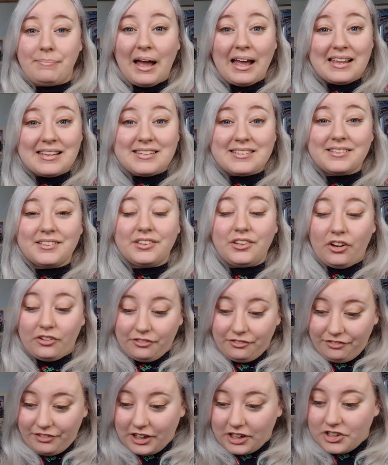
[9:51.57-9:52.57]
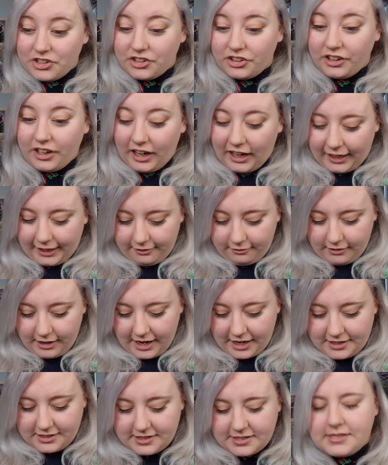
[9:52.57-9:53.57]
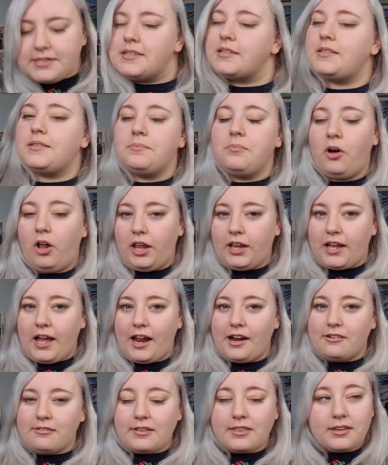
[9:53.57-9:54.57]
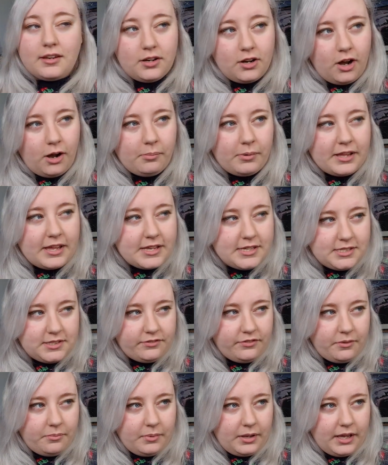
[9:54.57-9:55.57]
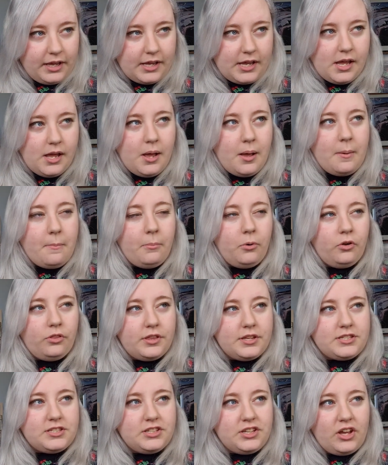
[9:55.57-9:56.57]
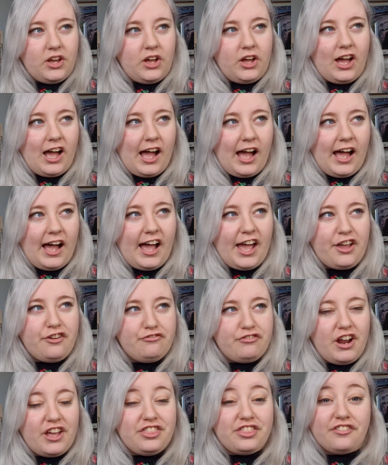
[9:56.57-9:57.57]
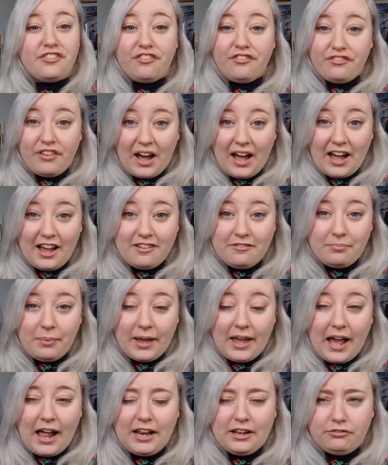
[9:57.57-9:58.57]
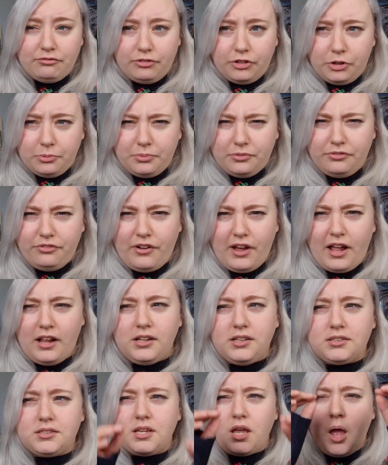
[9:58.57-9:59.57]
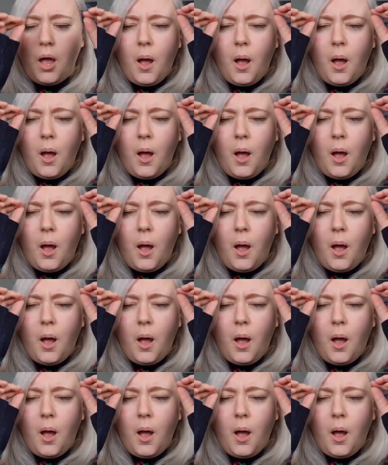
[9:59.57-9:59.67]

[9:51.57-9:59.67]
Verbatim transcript: Best non-fiction I read. This is a smaller category than it normally is for me, but this year I read The Five by Hallie Rubenhold.